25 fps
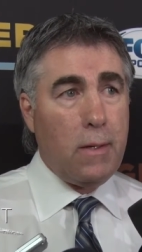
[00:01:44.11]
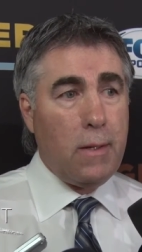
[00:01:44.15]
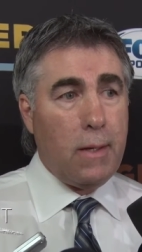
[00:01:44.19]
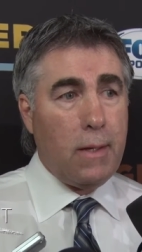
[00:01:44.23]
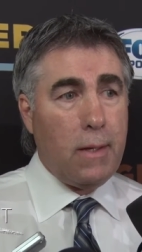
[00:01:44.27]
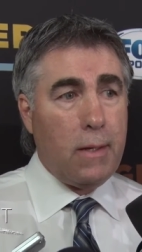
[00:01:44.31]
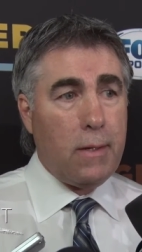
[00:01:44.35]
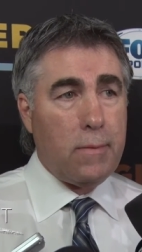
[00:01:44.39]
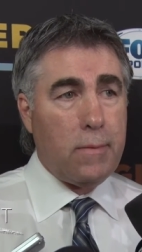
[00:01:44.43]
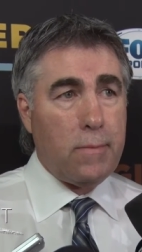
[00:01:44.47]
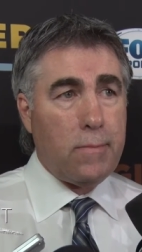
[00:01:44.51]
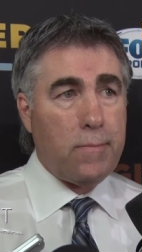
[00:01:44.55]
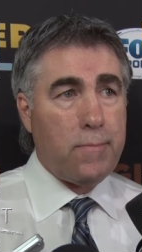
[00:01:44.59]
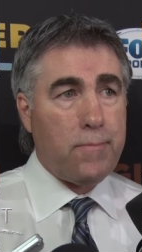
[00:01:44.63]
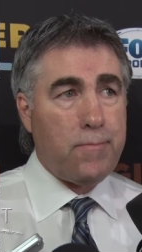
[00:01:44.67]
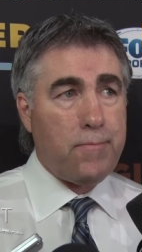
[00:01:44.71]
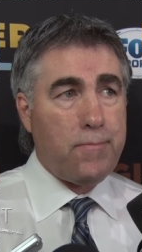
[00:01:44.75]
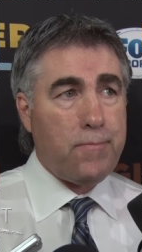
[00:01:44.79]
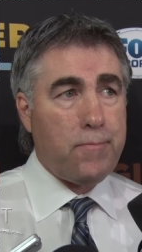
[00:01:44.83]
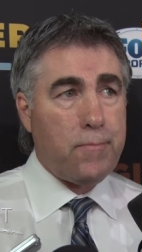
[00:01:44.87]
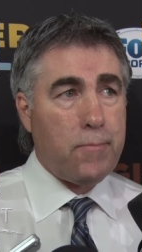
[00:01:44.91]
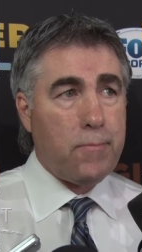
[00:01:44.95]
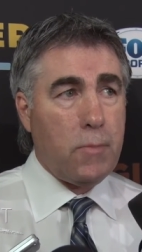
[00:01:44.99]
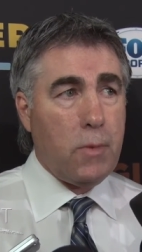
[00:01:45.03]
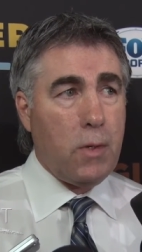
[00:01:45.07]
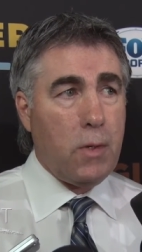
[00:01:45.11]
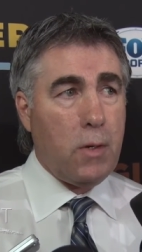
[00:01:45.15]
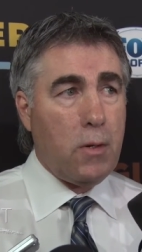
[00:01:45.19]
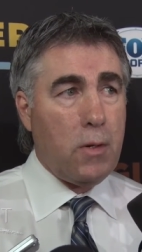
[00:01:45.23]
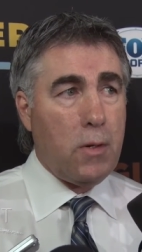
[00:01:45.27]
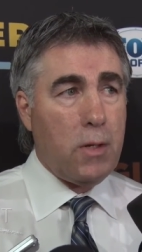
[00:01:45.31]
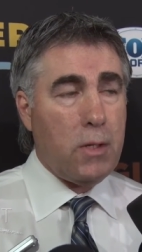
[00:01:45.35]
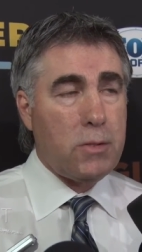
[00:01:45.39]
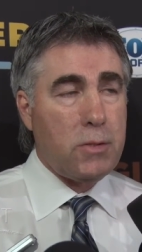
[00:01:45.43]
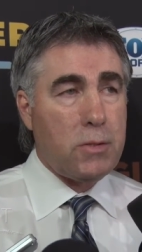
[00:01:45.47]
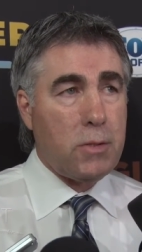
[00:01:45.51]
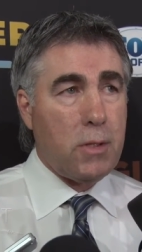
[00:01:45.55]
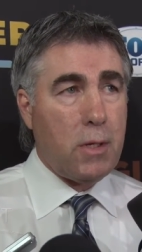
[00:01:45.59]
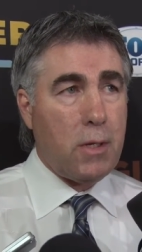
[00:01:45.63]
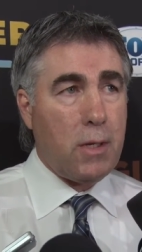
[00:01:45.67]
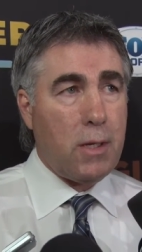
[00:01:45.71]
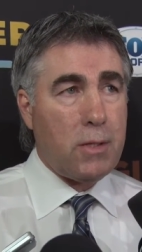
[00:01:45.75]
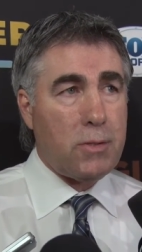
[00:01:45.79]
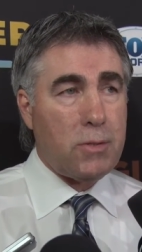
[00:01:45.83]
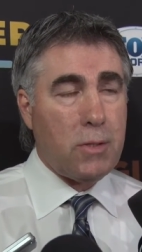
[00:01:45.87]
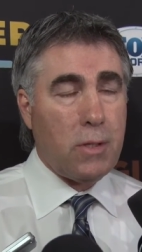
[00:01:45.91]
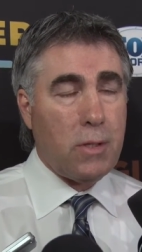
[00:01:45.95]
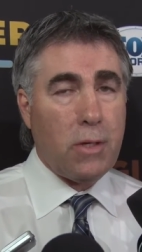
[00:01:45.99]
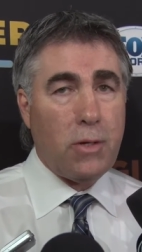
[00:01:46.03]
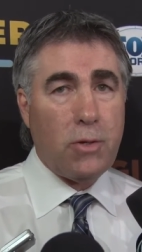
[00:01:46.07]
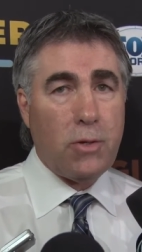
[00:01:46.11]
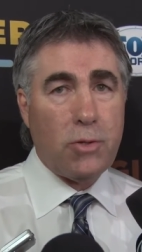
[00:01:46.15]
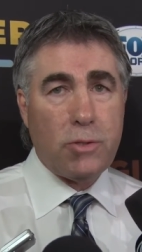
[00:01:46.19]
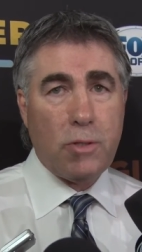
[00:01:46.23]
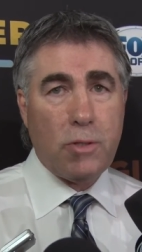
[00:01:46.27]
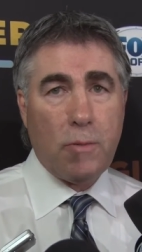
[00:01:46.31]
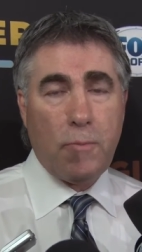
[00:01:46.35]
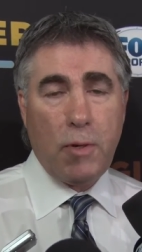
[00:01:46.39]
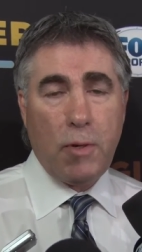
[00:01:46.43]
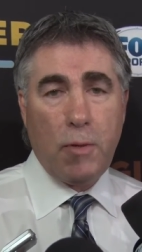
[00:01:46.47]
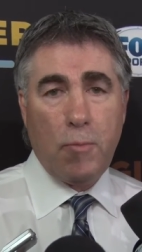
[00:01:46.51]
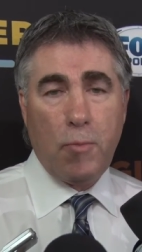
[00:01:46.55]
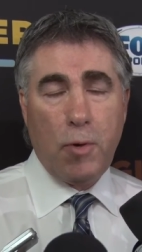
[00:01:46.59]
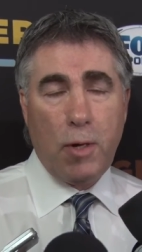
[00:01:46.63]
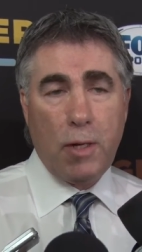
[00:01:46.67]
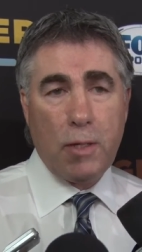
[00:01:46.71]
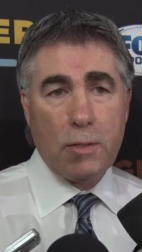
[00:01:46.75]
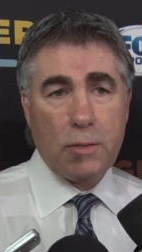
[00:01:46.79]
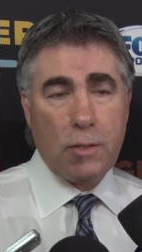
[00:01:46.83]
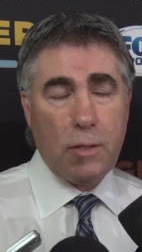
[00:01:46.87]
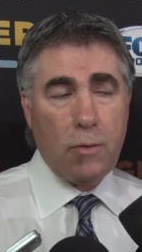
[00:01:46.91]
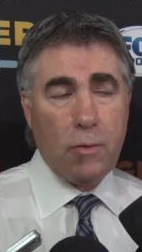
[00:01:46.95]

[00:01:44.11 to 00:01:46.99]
and you know, he's that's the leadership he brings.